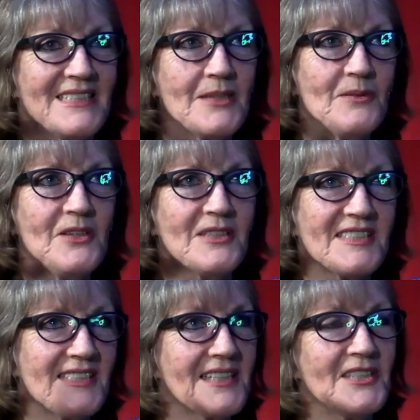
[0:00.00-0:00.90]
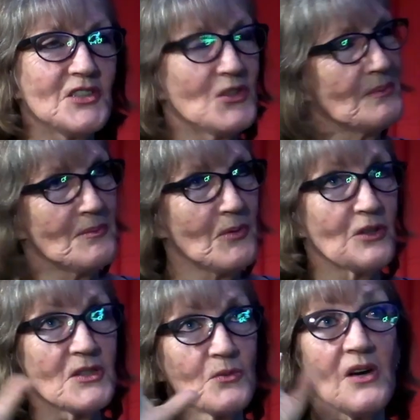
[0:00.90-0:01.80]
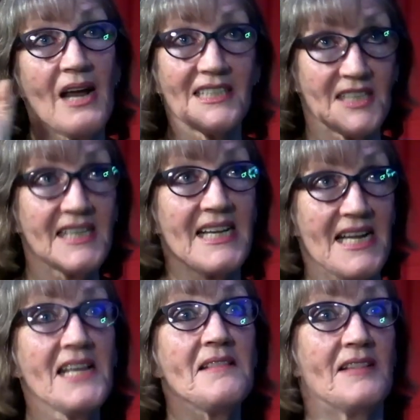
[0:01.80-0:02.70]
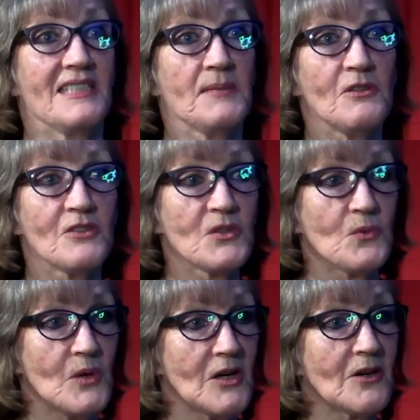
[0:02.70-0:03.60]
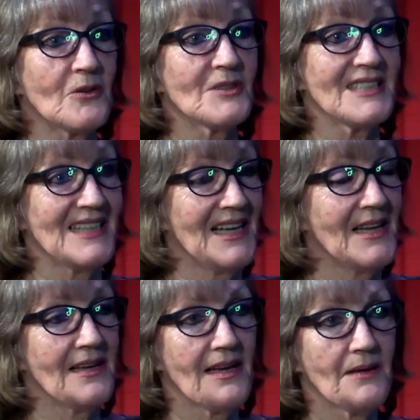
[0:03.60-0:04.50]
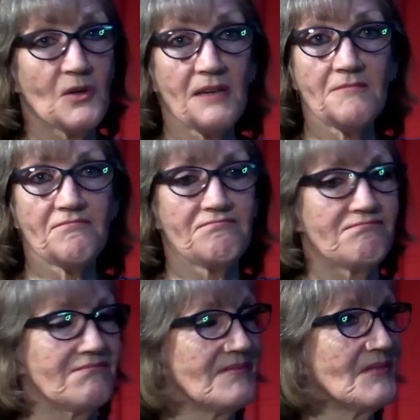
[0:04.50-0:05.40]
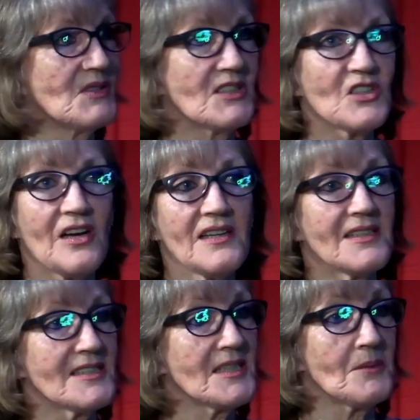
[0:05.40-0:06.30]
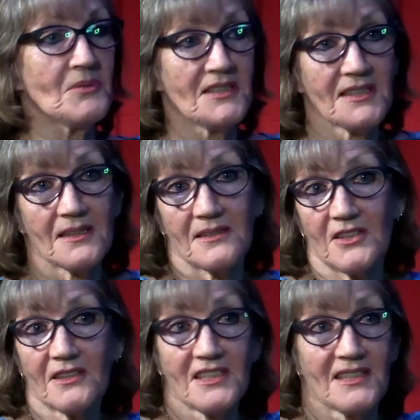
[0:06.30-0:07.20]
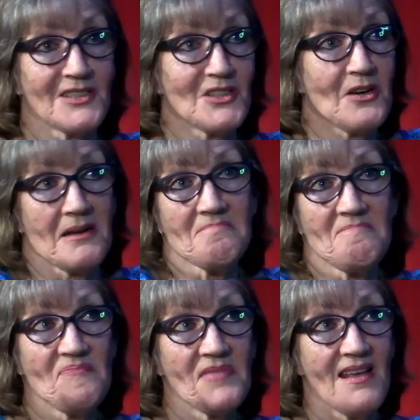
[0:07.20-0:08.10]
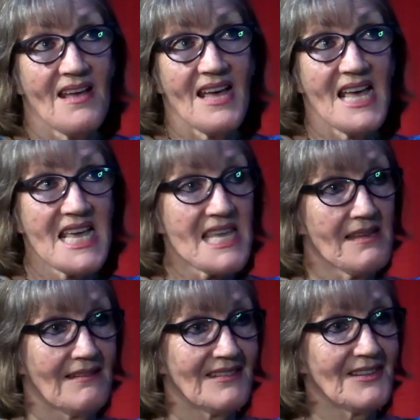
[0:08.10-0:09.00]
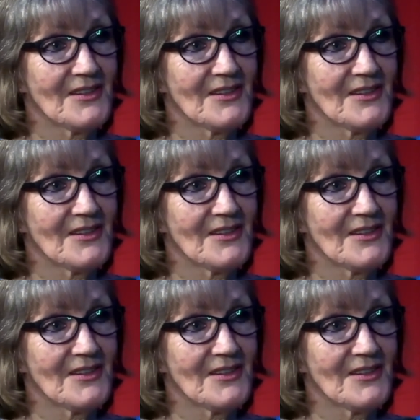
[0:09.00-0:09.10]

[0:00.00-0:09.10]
So we're not stuck in stupid pods. We're actually in the spiritual world, and we've decided at some particular junction in time, hey,